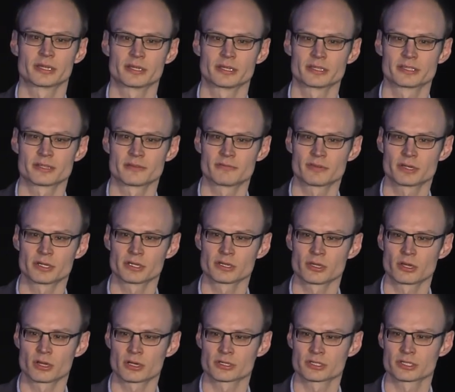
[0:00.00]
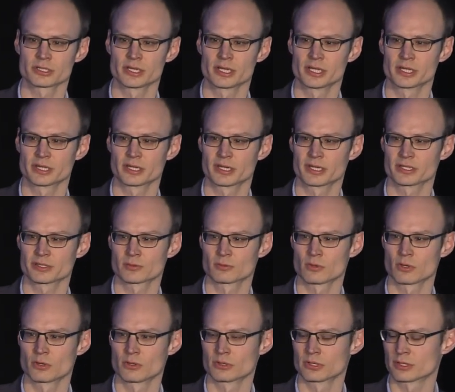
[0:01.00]
And it's a very large lake. It has a
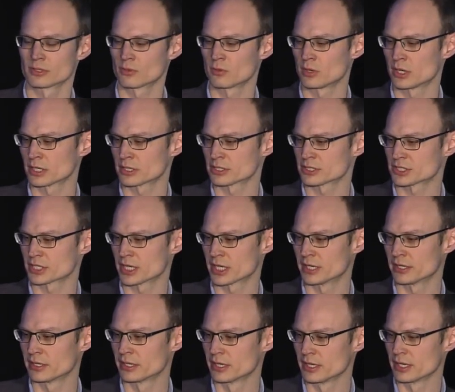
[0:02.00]
road in the watershed.